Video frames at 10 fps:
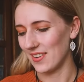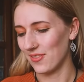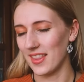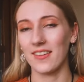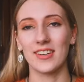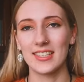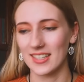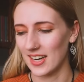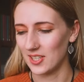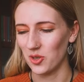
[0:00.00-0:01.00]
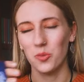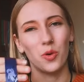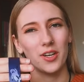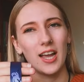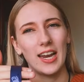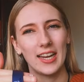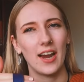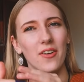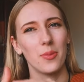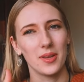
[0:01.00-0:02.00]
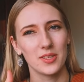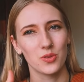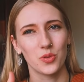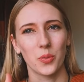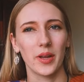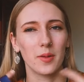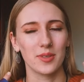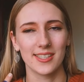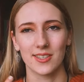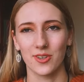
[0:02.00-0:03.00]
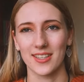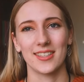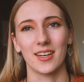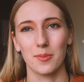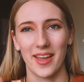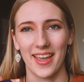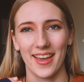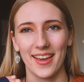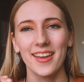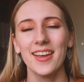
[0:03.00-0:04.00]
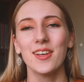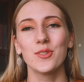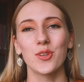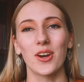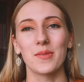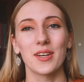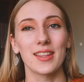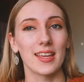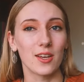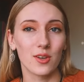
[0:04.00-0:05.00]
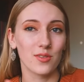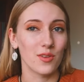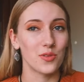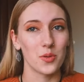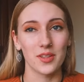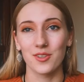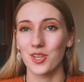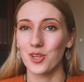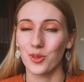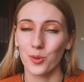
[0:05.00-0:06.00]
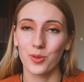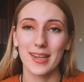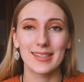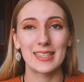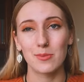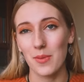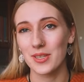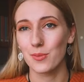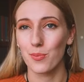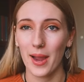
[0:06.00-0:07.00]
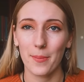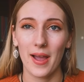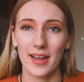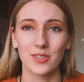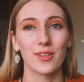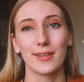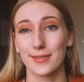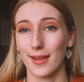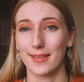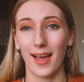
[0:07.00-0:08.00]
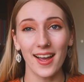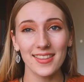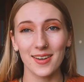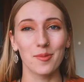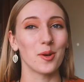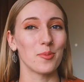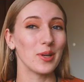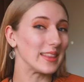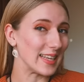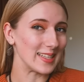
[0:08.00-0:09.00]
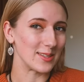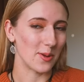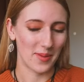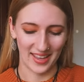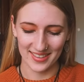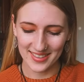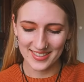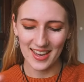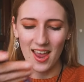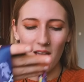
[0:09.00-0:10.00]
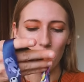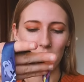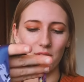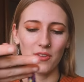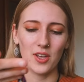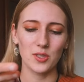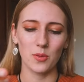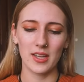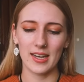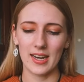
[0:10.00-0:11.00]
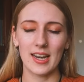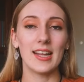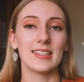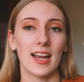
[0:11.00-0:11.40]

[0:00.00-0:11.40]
for that reason I don't want to kind of carry the pins all the way up because it'll get stuck in my hair. So I'm going to think of a few other cute little places, maybe some backpacks, things like that, that I'm going to put these new pins. But the first one is